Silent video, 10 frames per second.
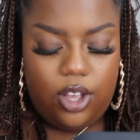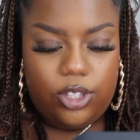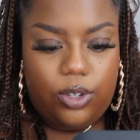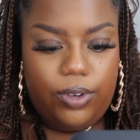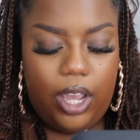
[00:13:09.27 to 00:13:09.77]

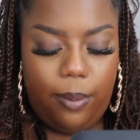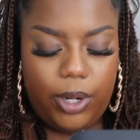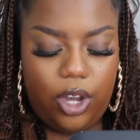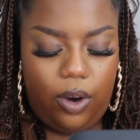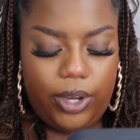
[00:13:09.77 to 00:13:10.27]
So now I'm
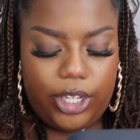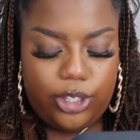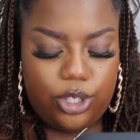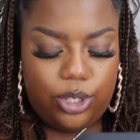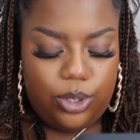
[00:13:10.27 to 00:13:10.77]
gonna go
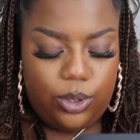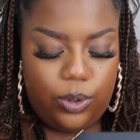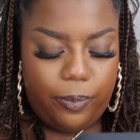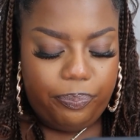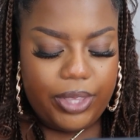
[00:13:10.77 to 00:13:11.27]

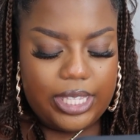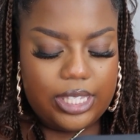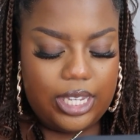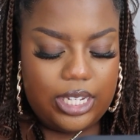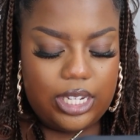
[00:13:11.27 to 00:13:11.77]
into
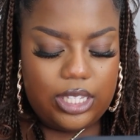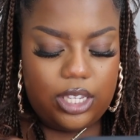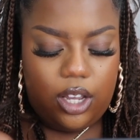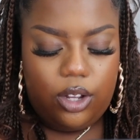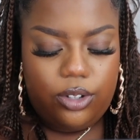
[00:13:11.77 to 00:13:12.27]
skin
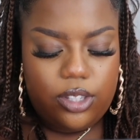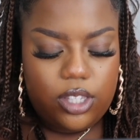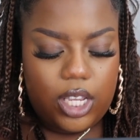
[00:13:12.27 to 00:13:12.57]
details,